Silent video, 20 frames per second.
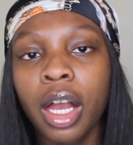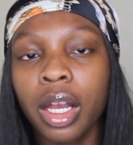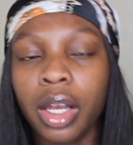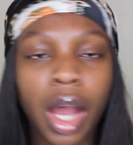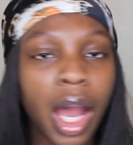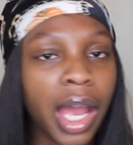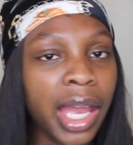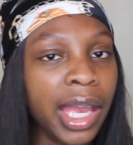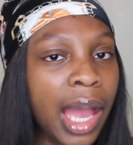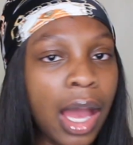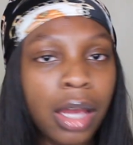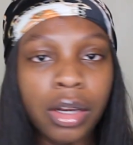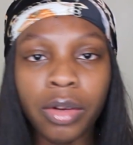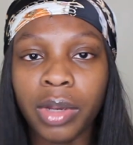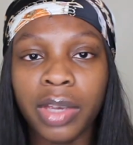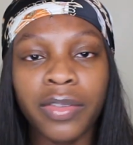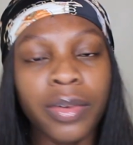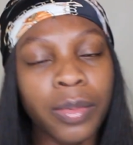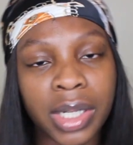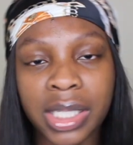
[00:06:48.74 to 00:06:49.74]
cut it out, I
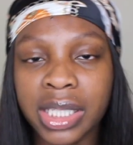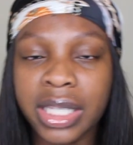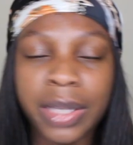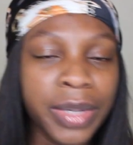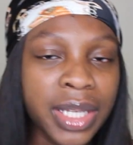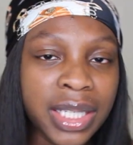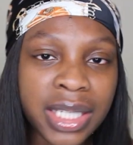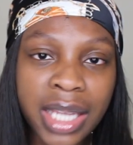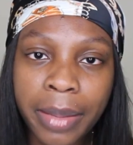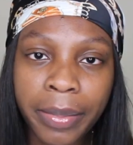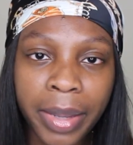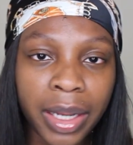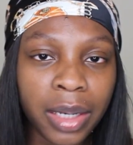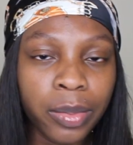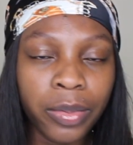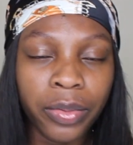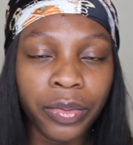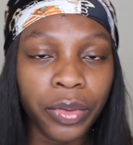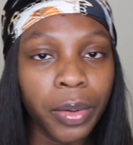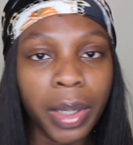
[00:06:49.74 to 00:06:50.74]
don't even want to sleep in the same bed
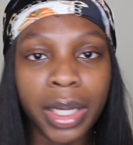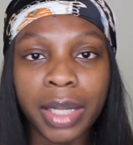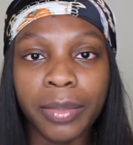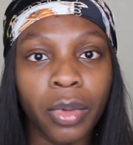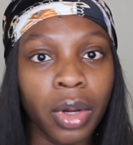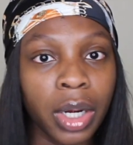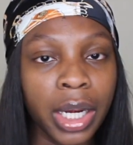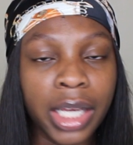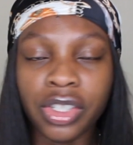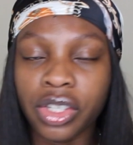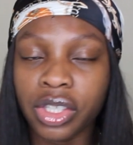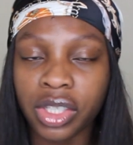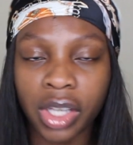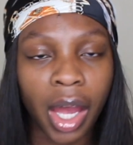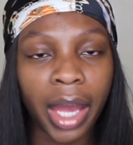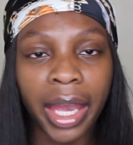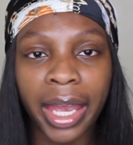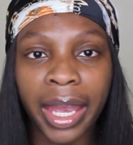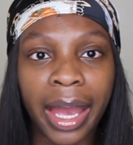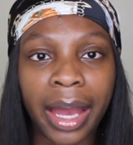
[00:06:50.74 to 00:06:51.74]
with you anymore, let's just
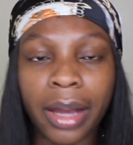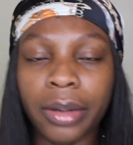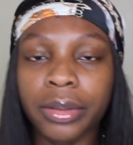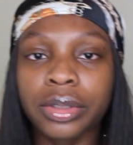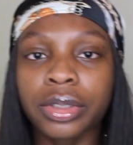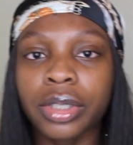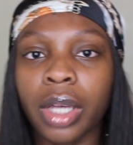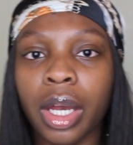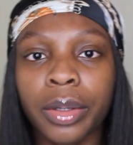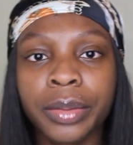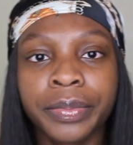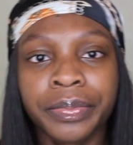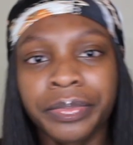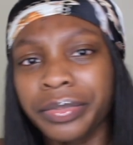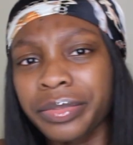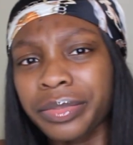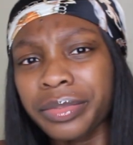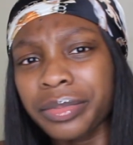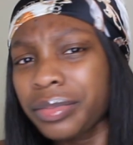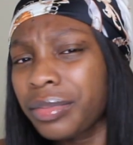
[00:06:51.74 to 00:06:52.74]
cut it out. So
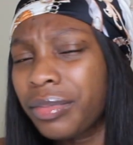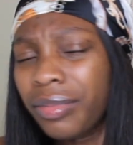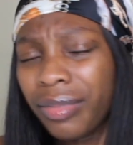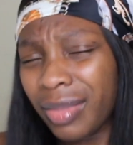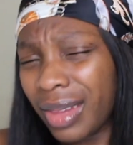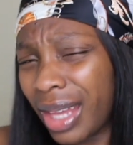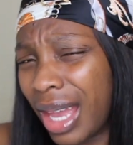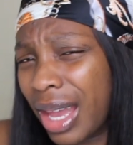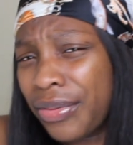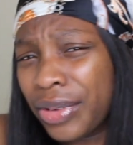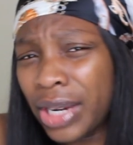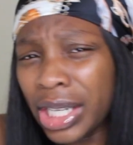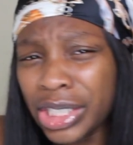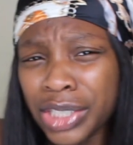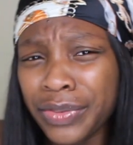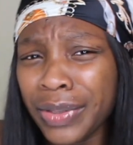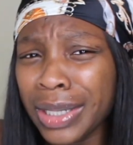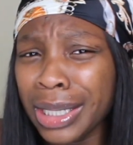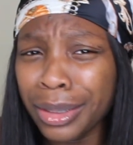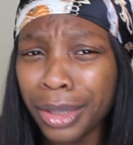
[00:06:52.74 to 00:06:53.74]
I feel like
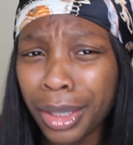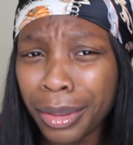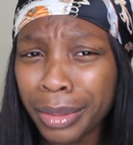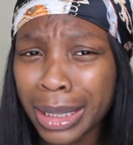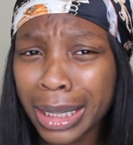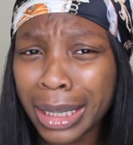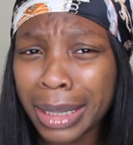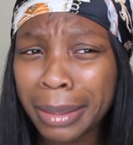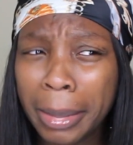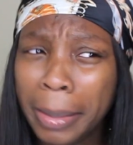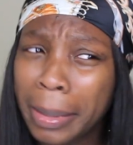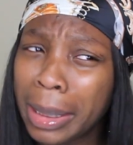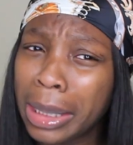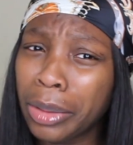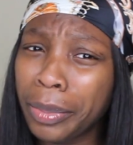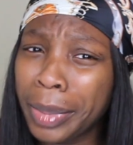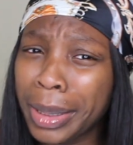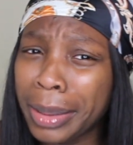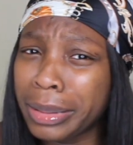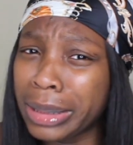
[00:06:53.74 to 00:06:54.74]
she's feeling lonely, maybe
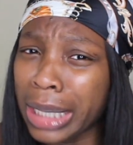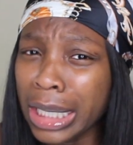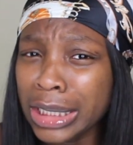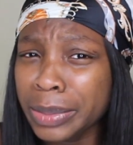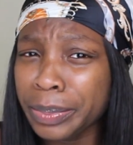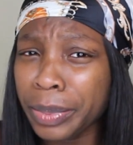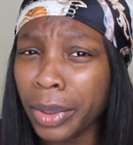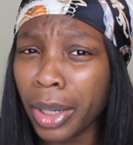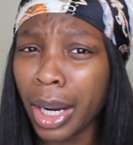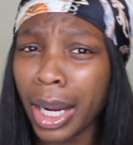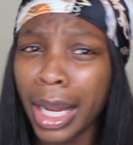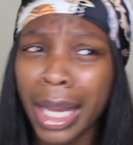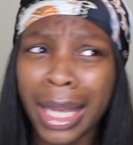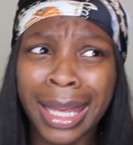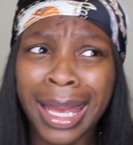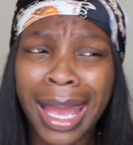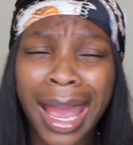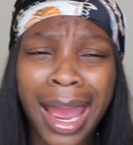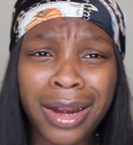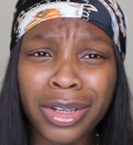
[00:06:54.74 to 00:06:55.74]
a little bit desperate,
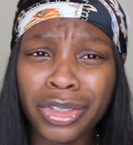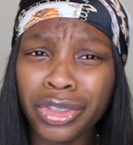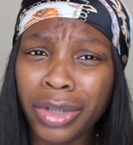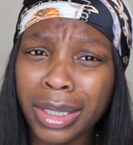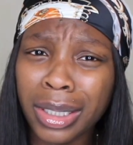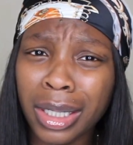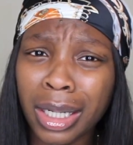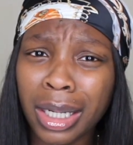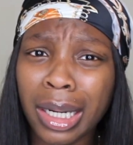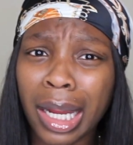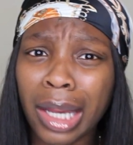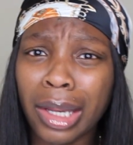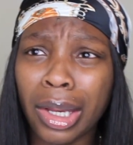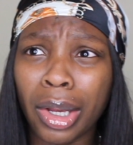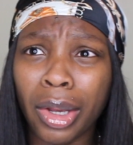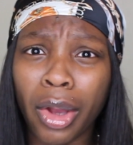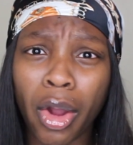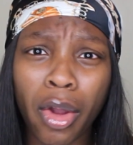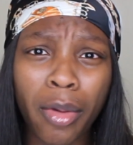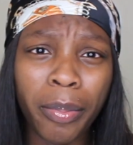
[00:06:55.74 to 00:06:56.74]
and is trying to
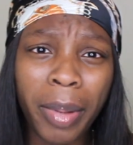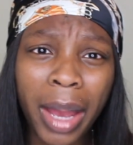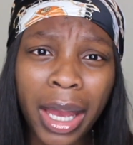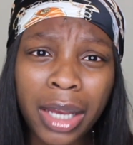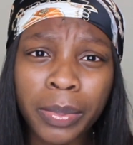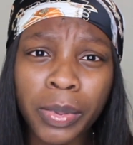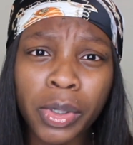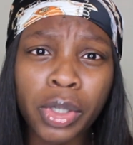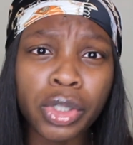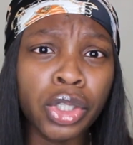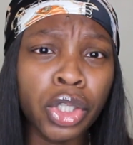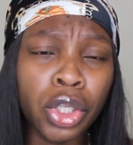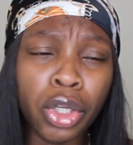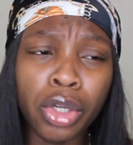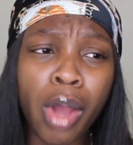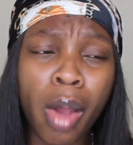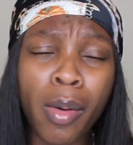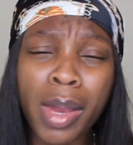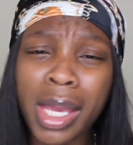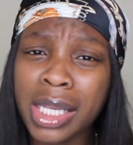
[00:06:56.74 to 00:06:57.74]
like go back, because
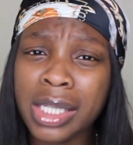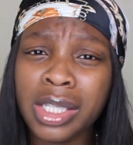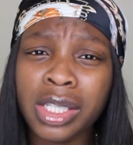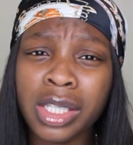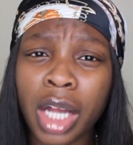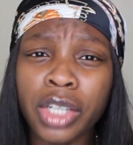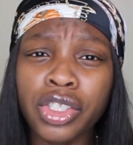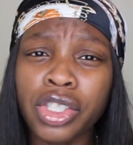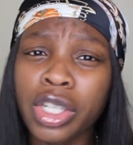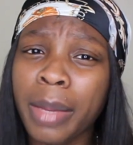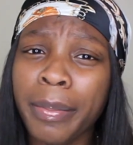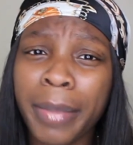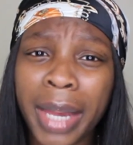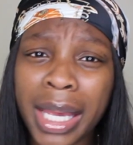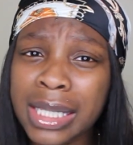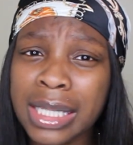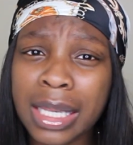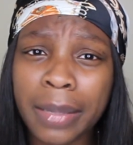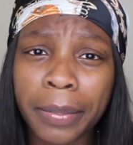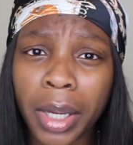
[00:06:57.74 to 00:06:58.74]
Hugo is such an
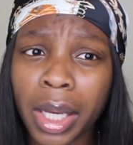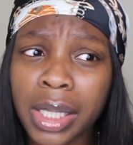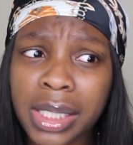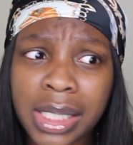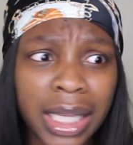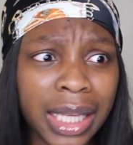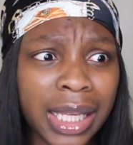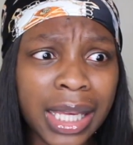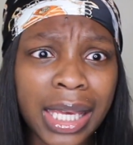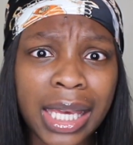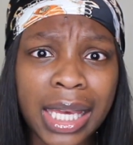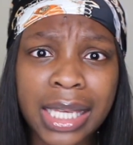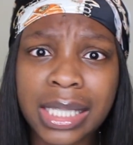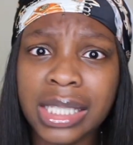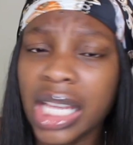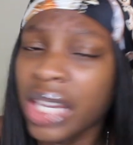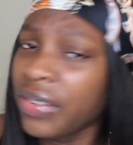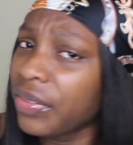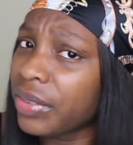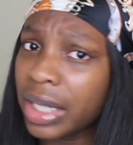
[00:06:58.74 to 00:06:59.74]
amazing person. Like, he
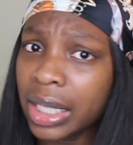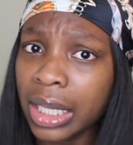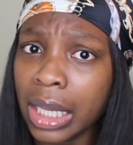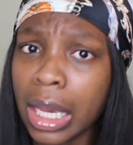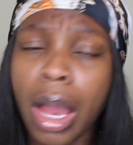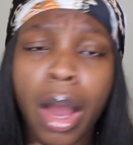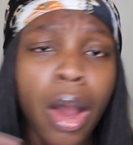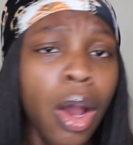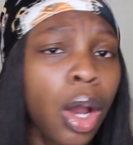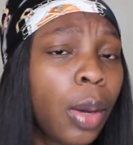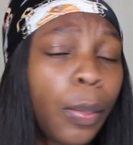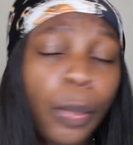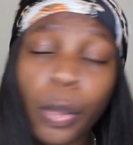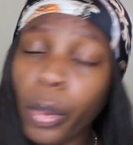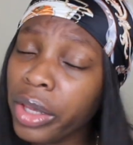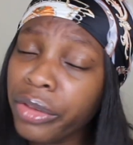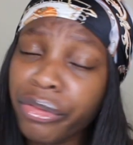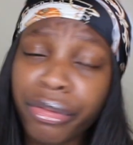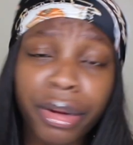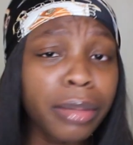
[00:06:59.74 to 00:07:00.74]
is definitely
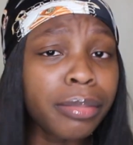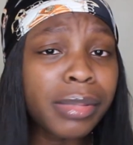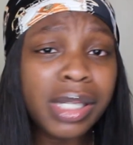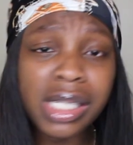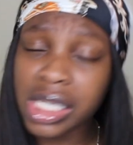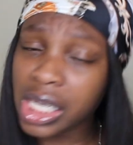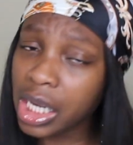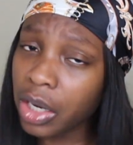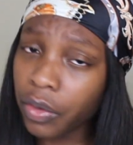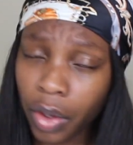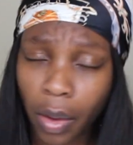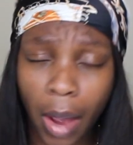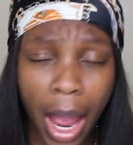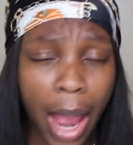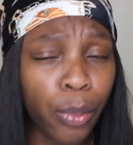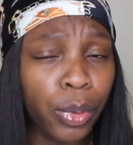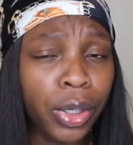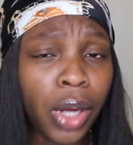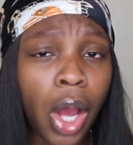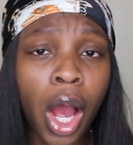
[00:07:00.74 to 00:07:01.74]
boyfriend material,
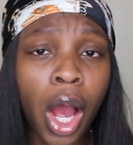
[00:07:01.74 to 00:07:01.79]
I would